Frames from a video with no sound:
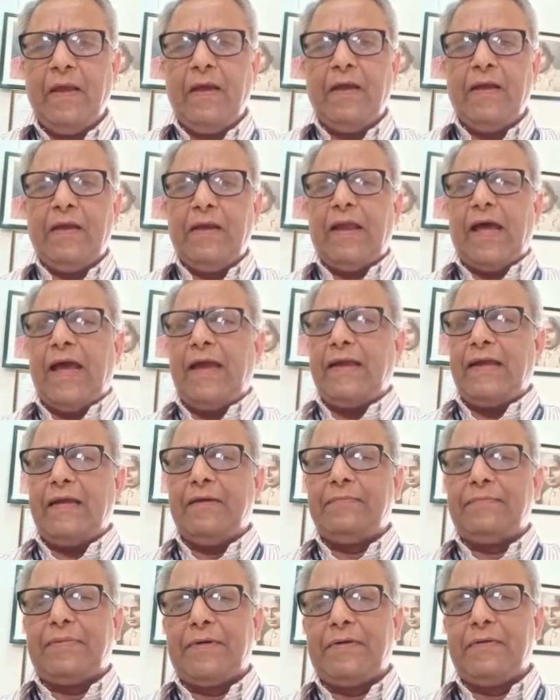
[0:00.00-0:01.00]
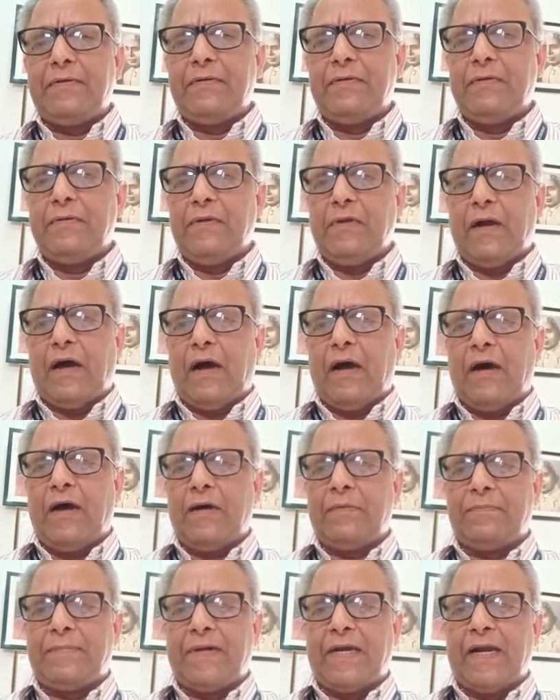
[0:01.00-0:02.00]
Langue and parole
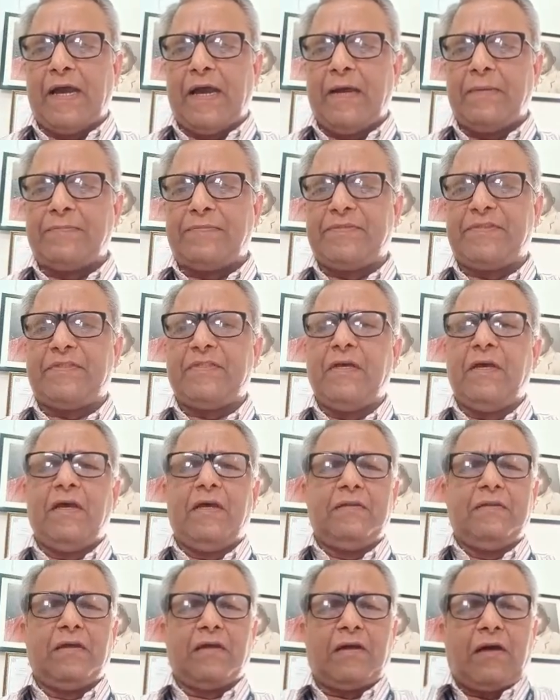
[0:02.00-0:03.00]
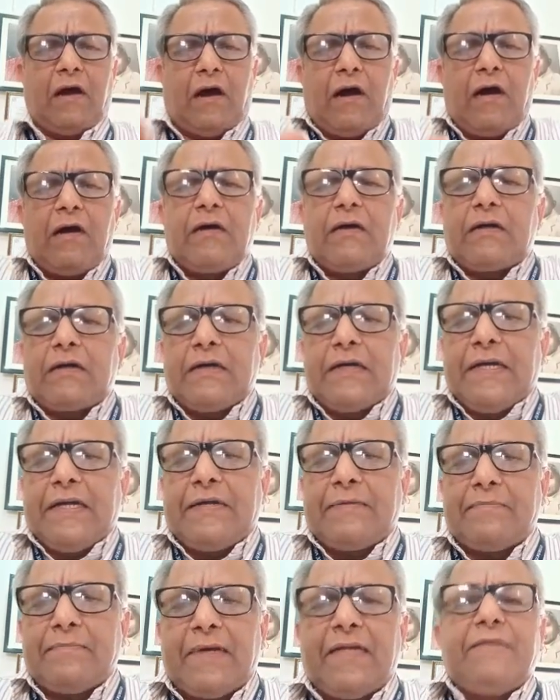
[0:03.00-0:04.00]
are perhaps the
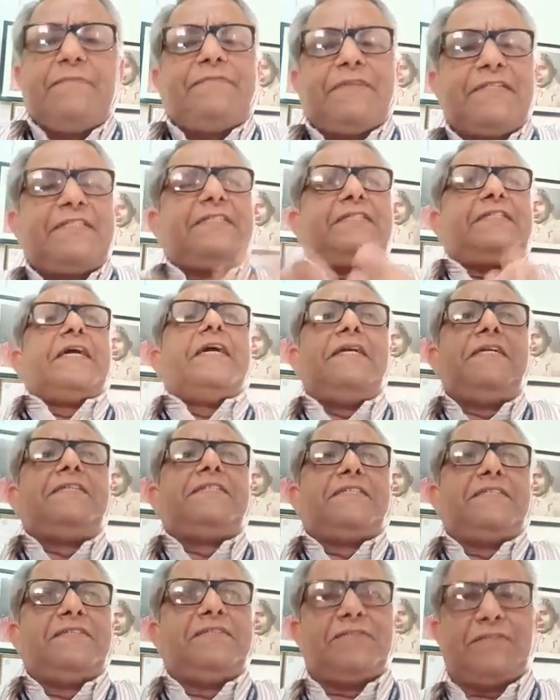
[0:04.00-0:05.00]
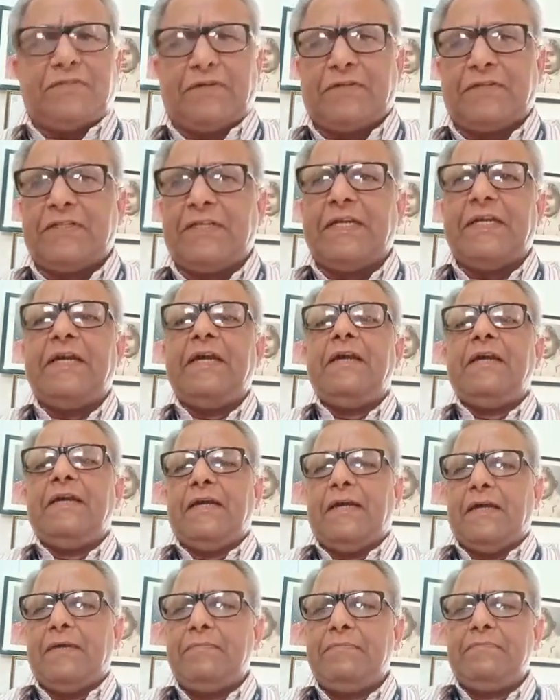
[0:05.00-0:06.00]
concrete manifestations or the
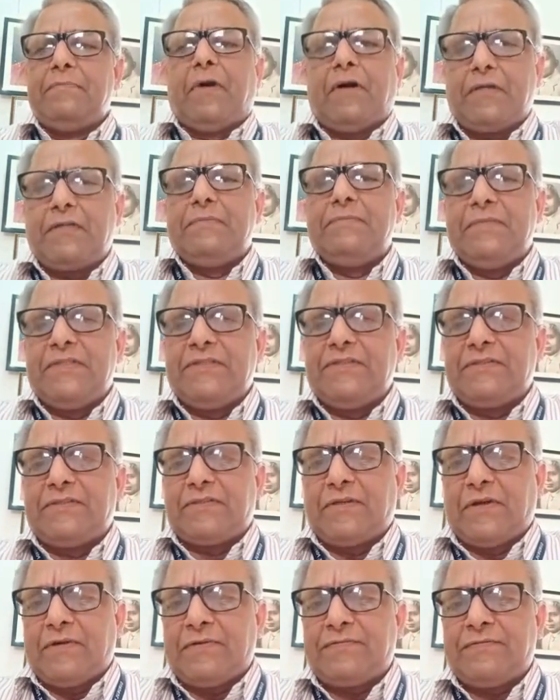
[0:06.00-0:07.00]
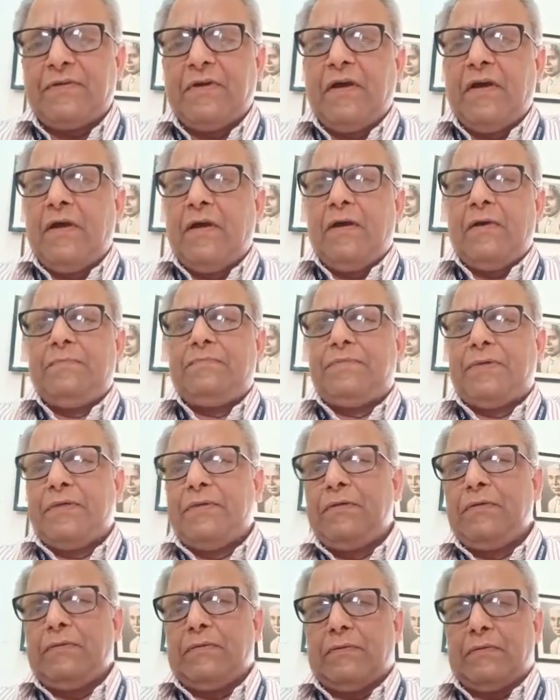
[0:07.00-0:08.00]
embodiments of
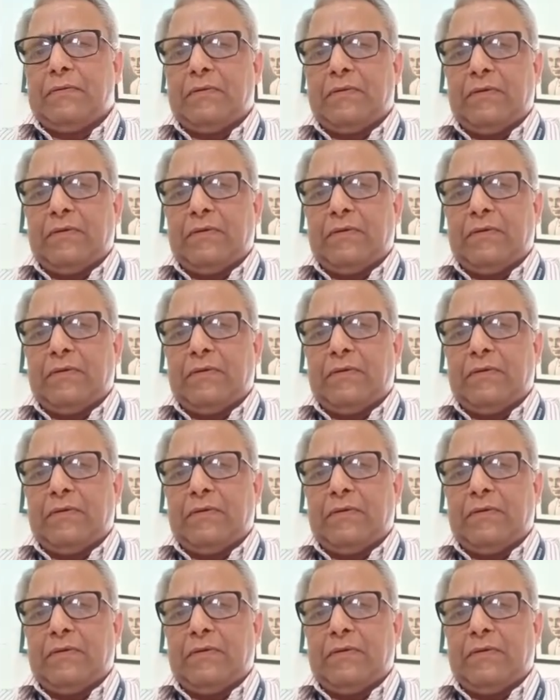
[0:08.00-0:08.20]
parole.